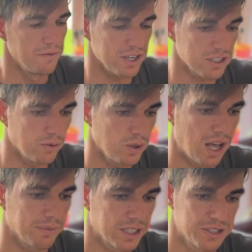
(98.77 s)
First of all,
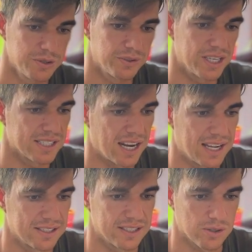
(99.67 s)
I'm going to do this
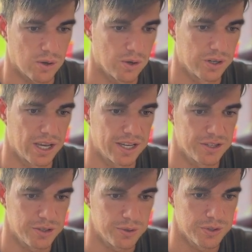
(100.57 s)
analysis on a
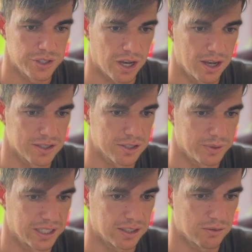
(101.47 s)
new chart. So we're
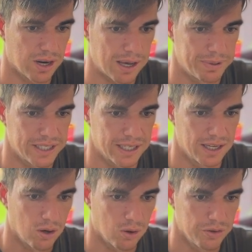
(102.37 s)
going to grab
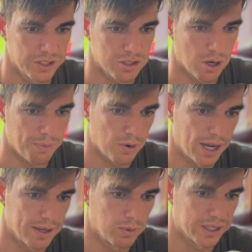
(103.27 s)
here on the top
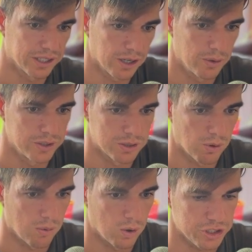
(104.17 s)
right, we're going to go into
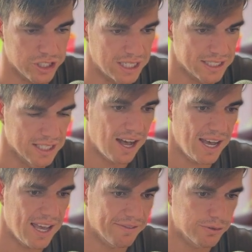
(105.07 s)
our watch list.
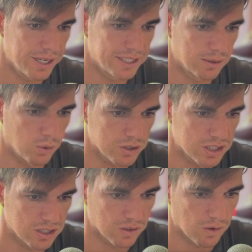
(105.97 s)
I have created a watch
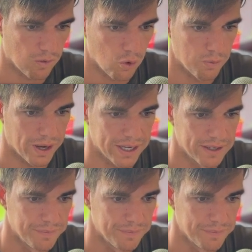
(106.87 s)
list of all my